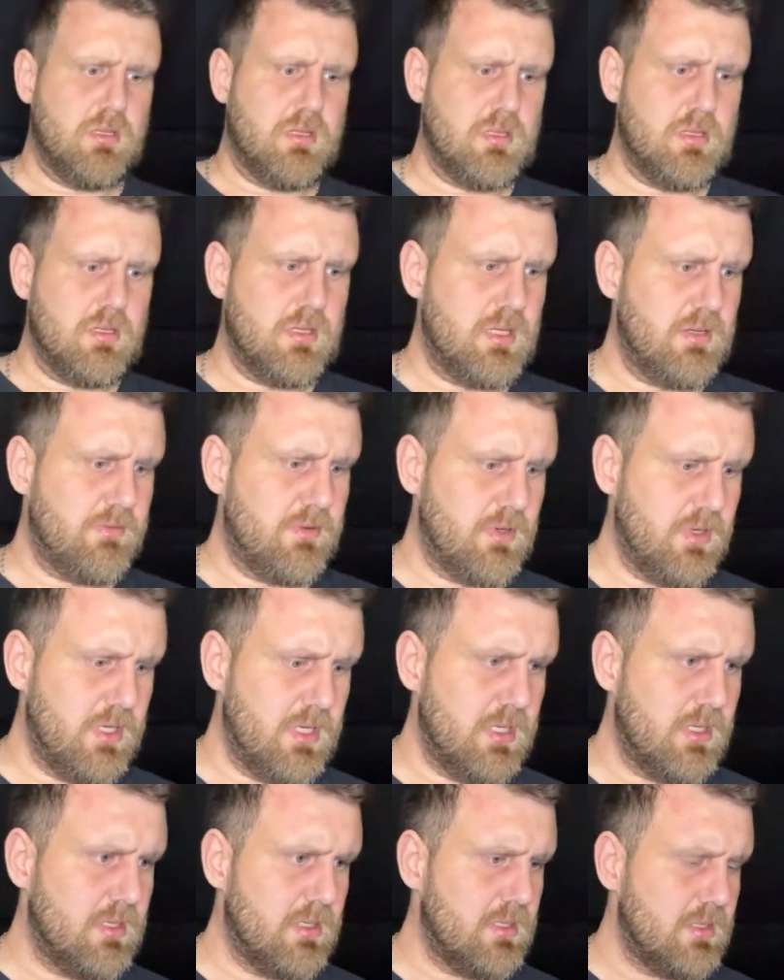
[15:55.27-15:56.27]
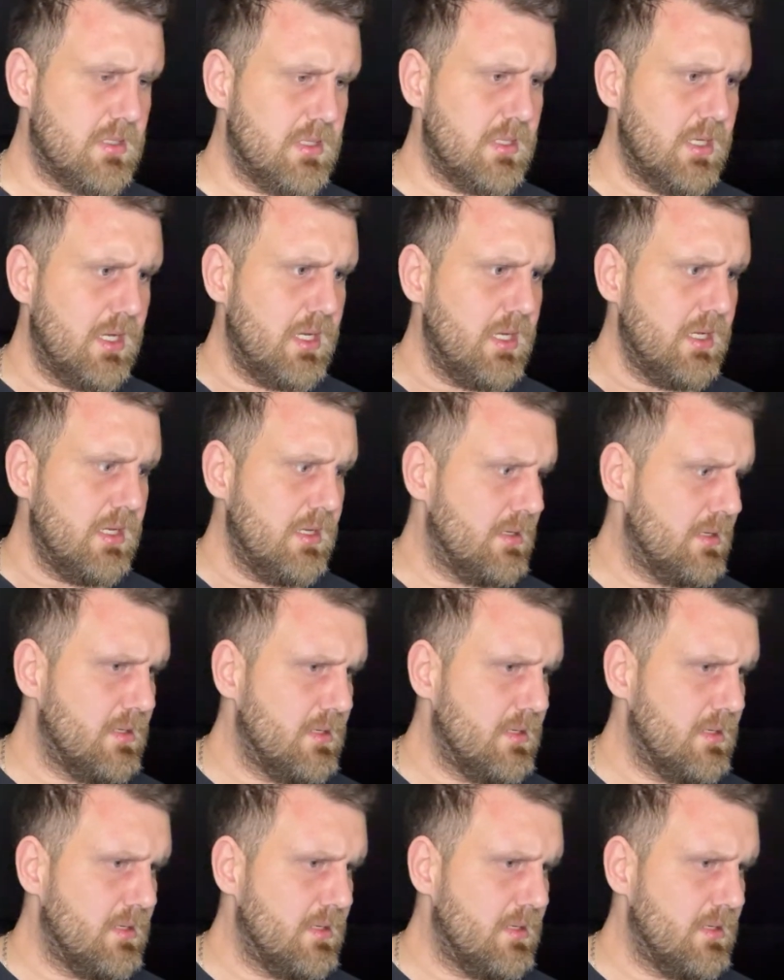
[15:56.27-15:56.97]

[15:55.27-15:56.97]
I've got in today.